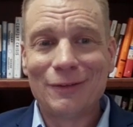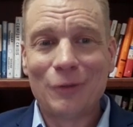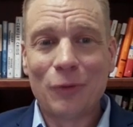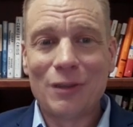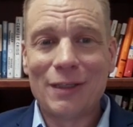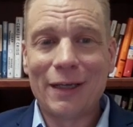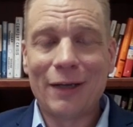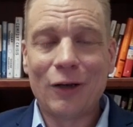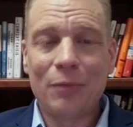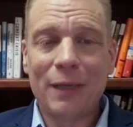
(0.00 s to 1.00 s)
Once
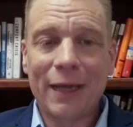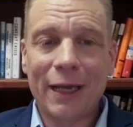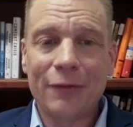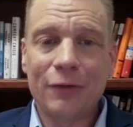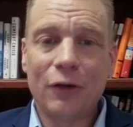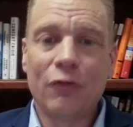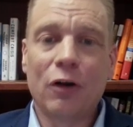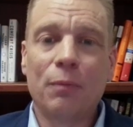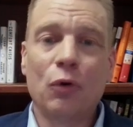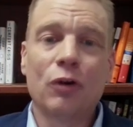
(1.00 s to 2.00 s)
again, on behalf of
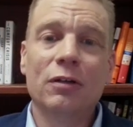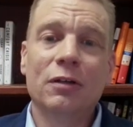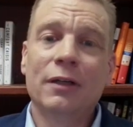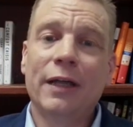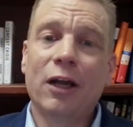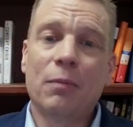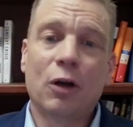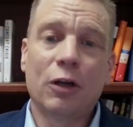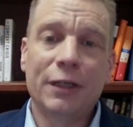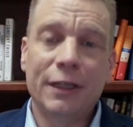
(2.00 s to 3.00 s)
our board, AR
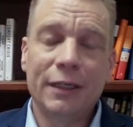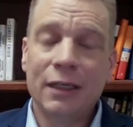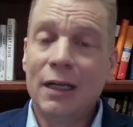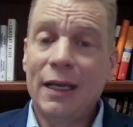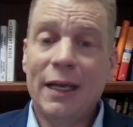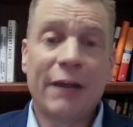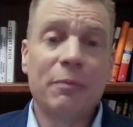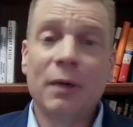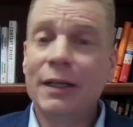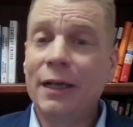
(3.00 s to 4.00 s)
Marketing, and
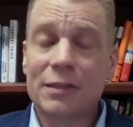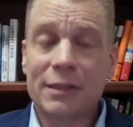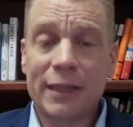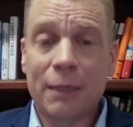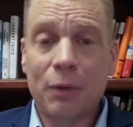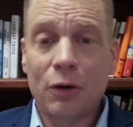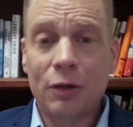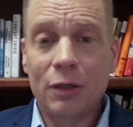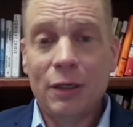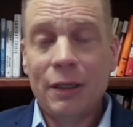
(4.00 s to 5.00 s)
everybody else that's had a
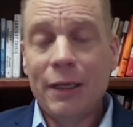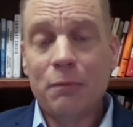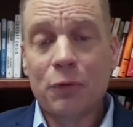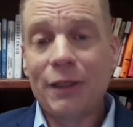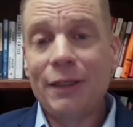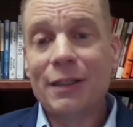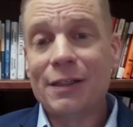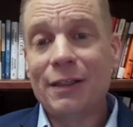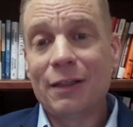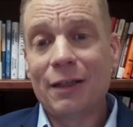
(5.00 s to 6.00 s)
part in bringing this
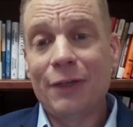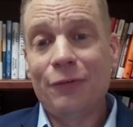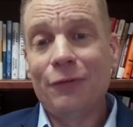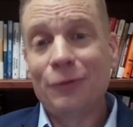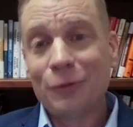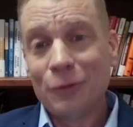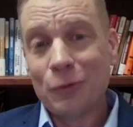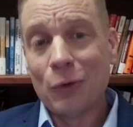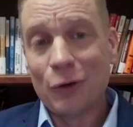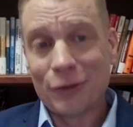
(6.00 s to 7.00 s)
thing to life,
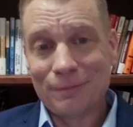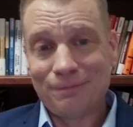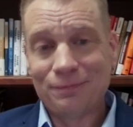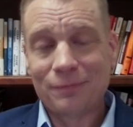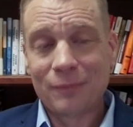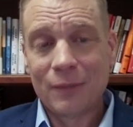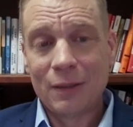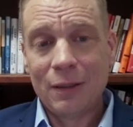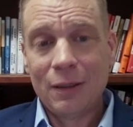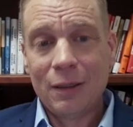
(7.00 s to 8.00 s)
welcome.
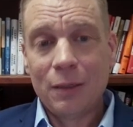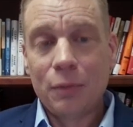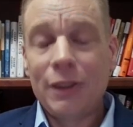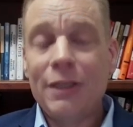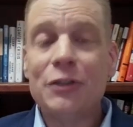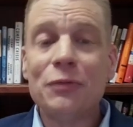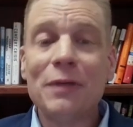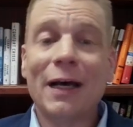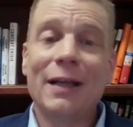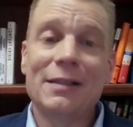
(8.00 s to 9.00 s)
Please do
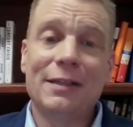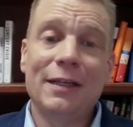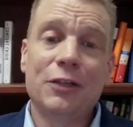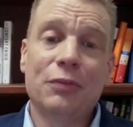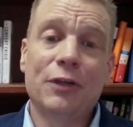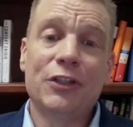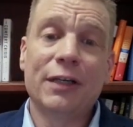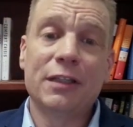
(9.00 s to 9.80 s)
not hesitate to reach out